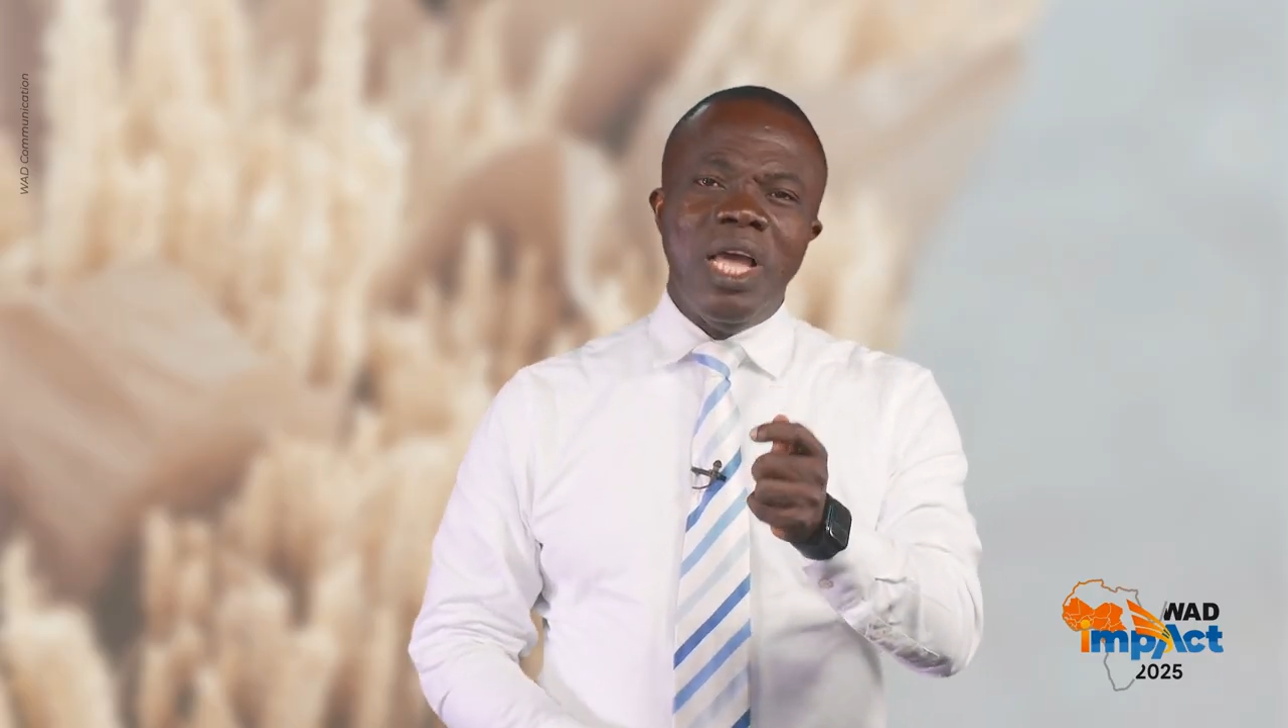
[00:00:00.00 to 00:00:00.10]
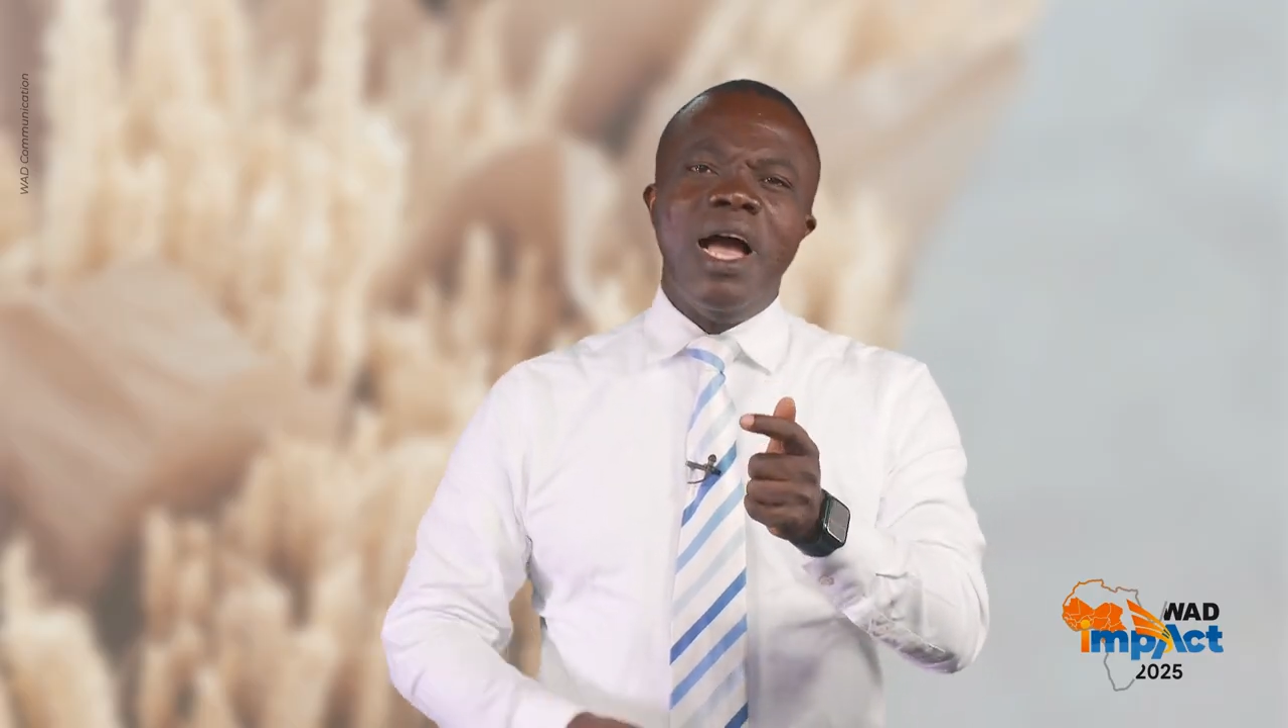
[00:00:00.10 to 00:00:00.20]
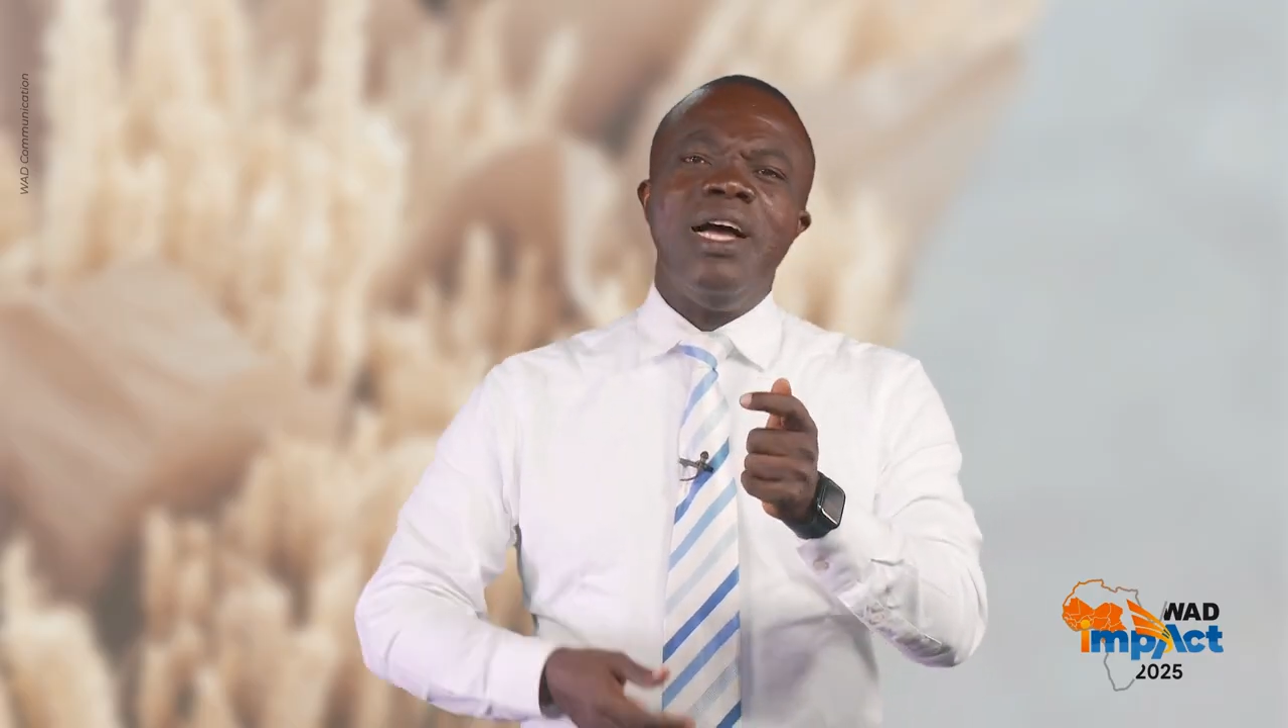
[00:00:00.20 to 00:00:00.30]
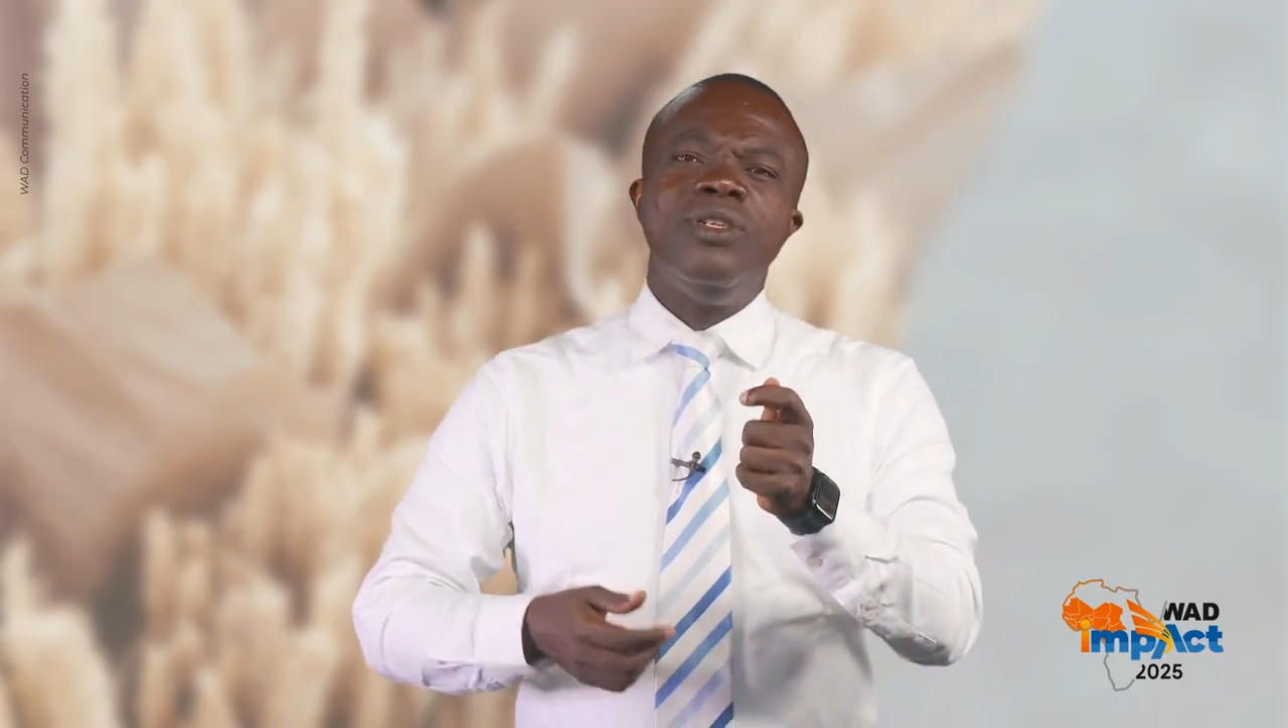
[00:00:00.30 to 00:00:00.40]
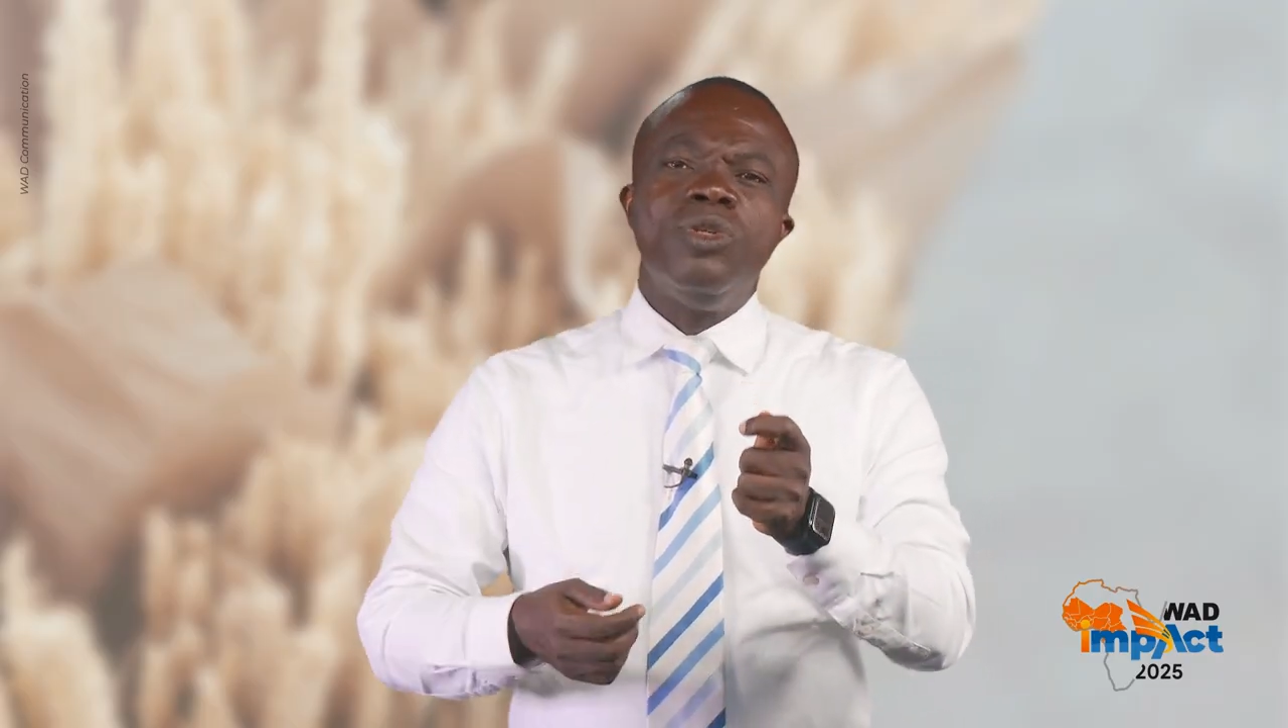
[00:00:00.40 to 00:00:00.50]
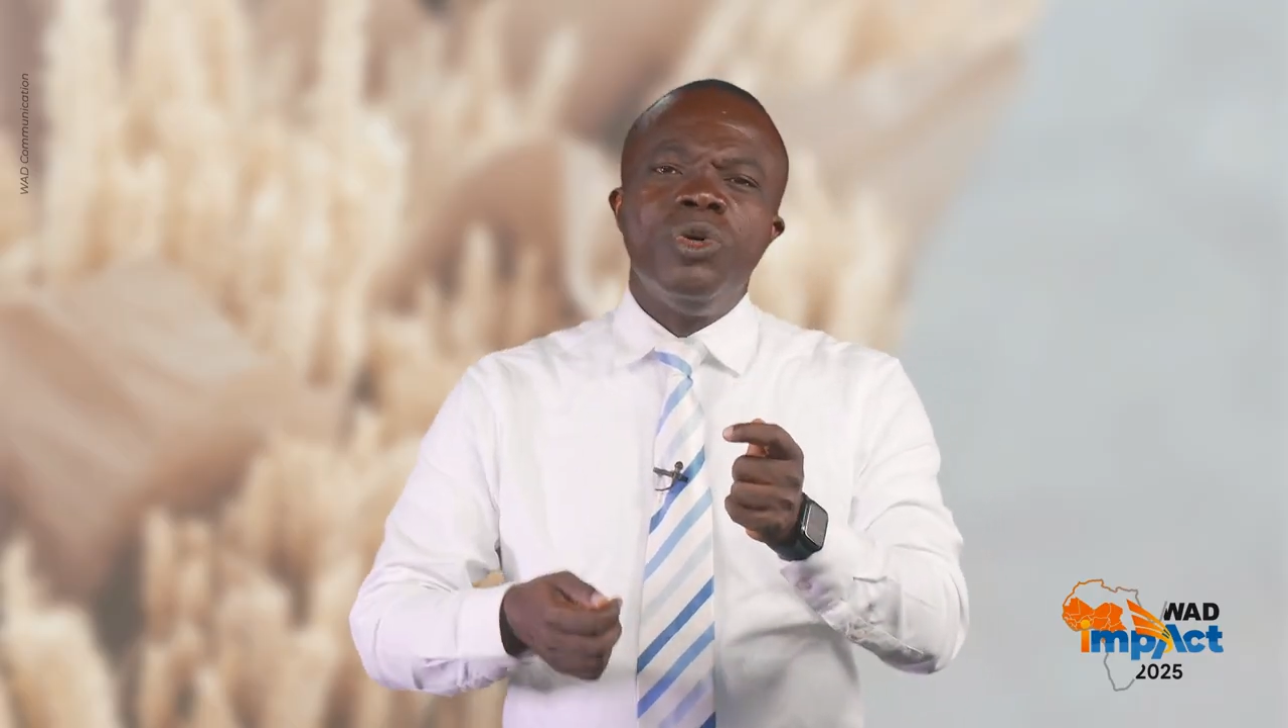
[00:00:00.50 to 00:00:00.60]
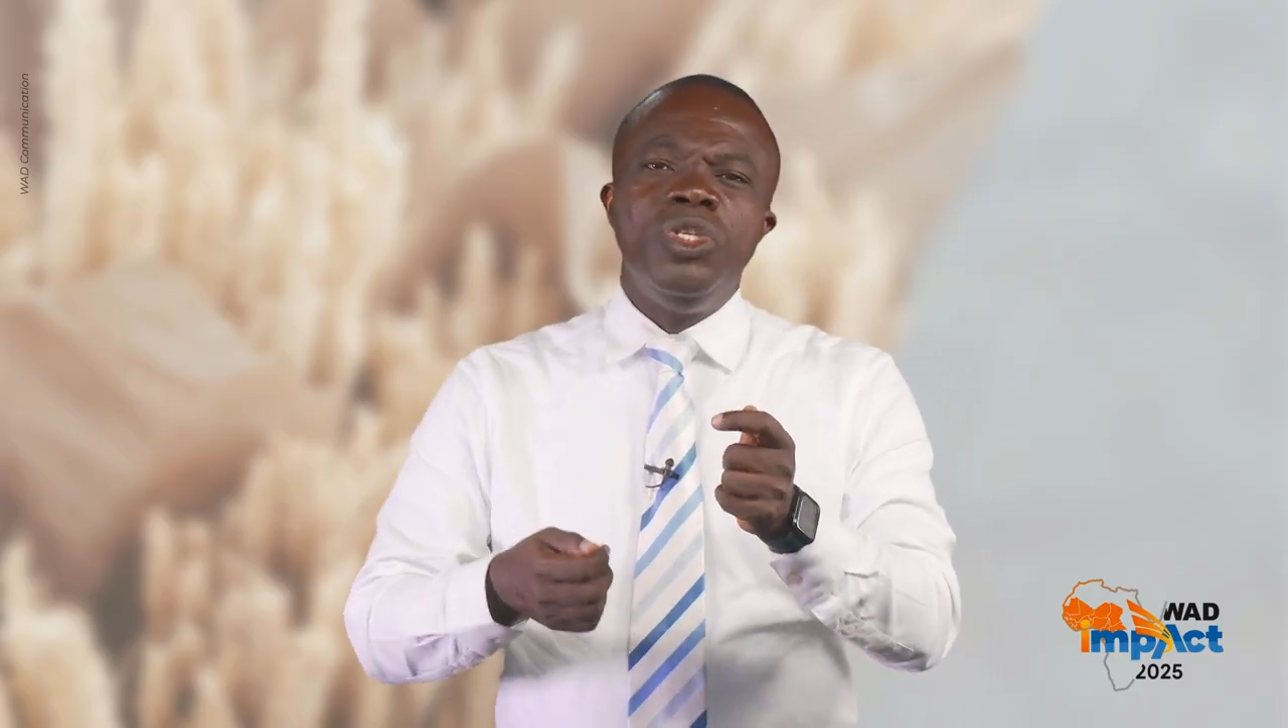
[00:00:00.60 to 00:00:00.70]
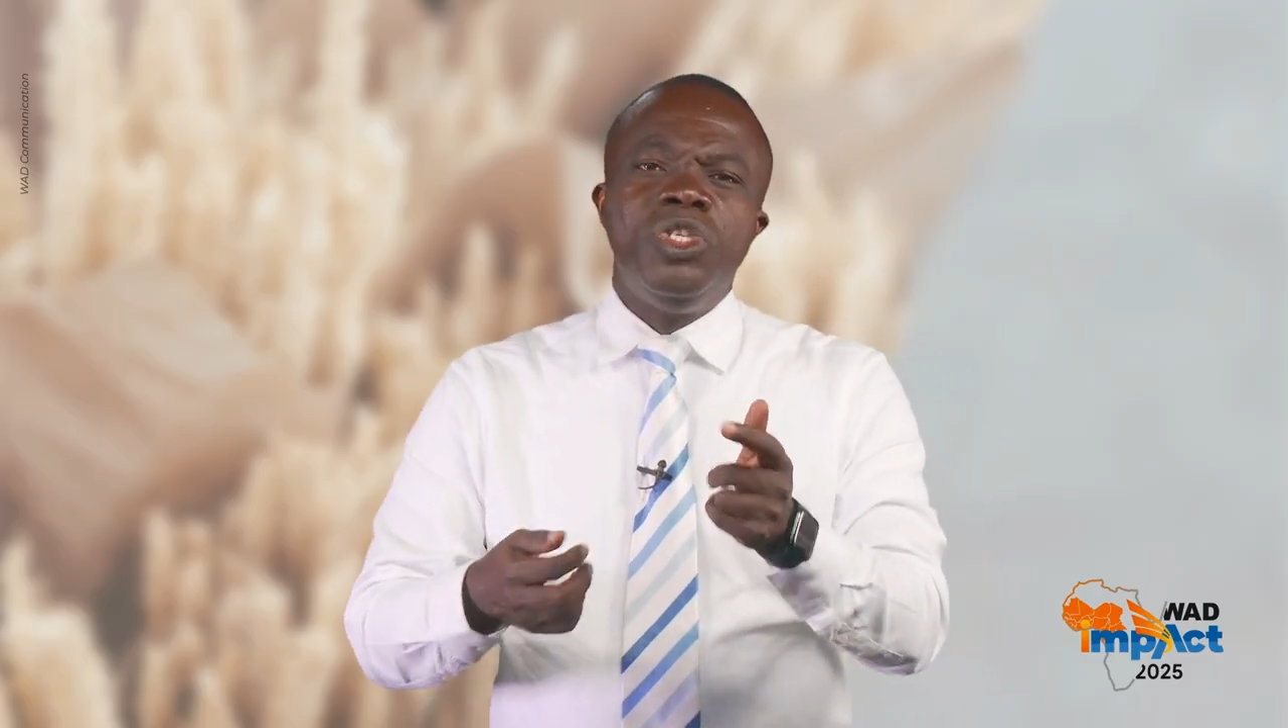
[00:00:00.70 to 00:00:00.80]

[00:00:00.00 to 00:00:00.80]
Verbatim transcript: are not